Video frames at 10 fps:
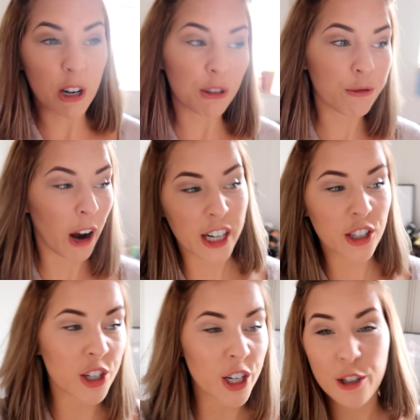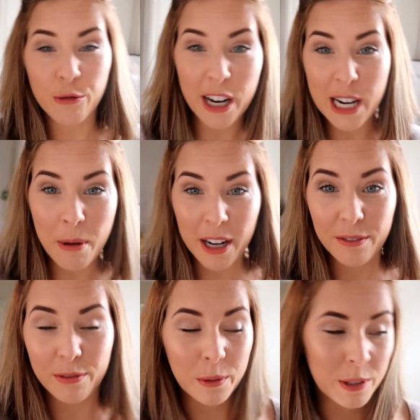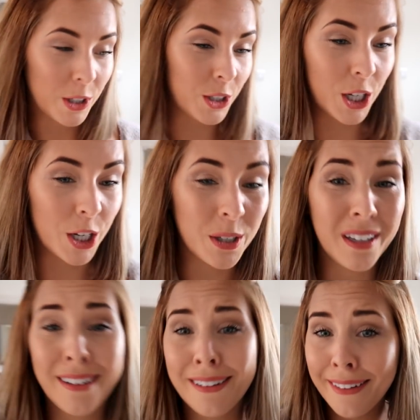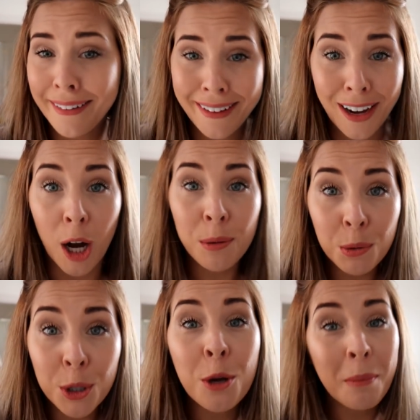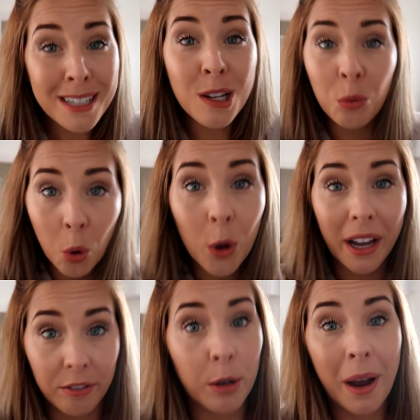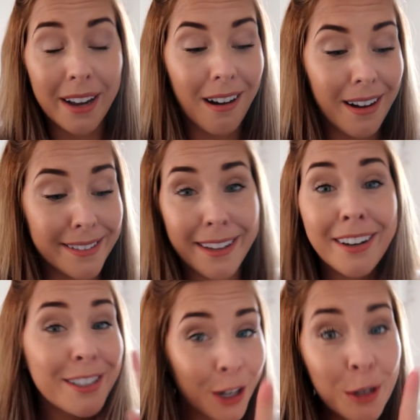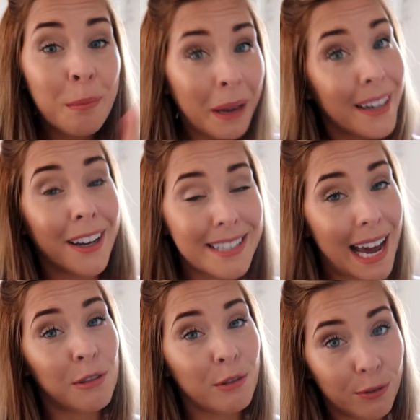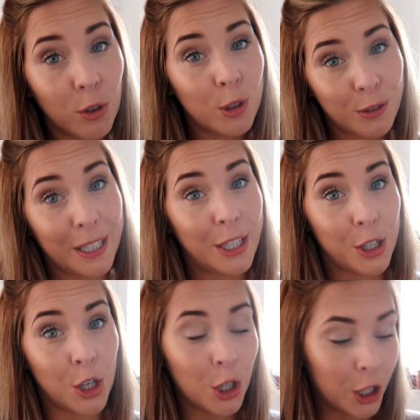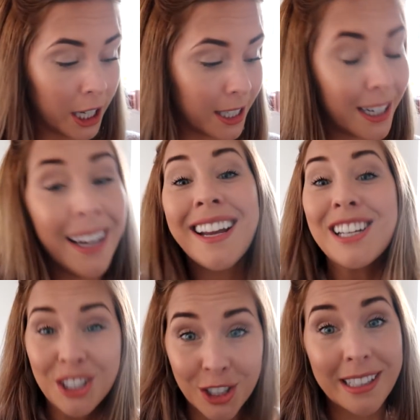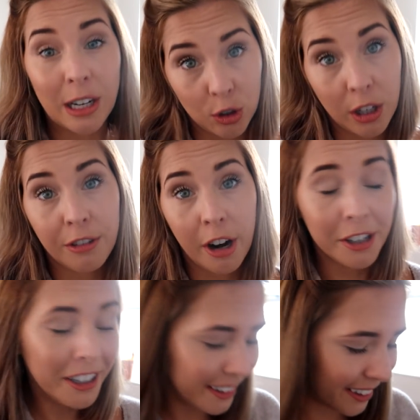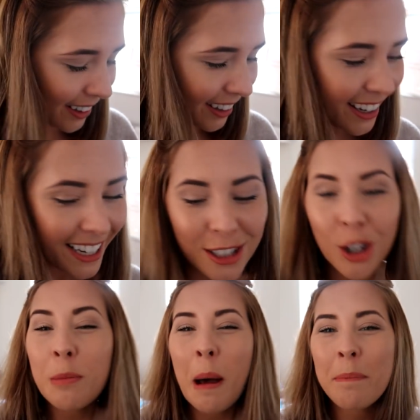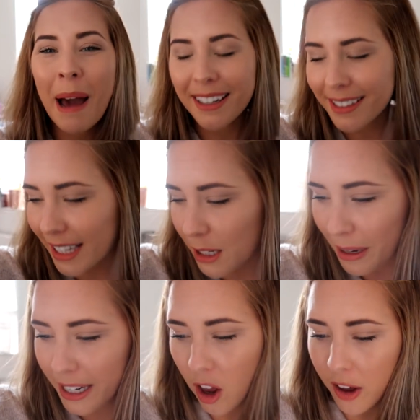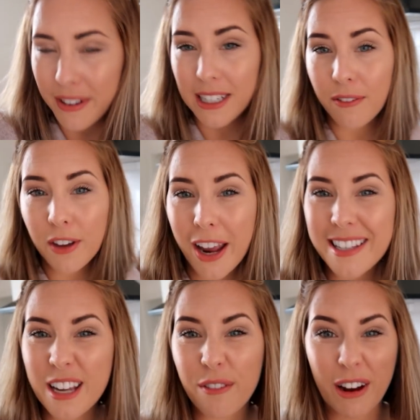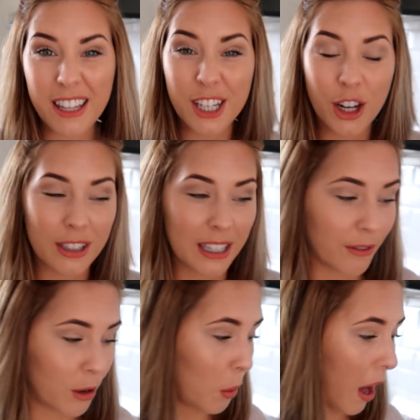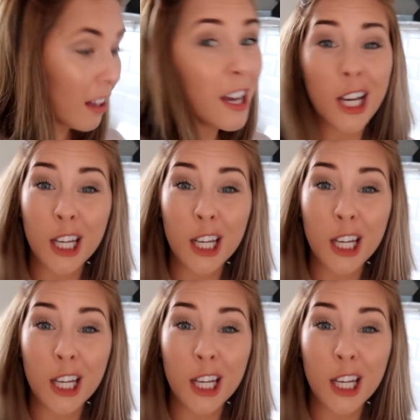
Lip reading: a real friend, she's a really bad influence on you. I'm the one who makes her walk everywhere, guys, and I don't pin her down and force feed her chocolate. She does that all on her own. It's all about balance anyway in life, isn't it? If you go and see a friend that you don't see for a while,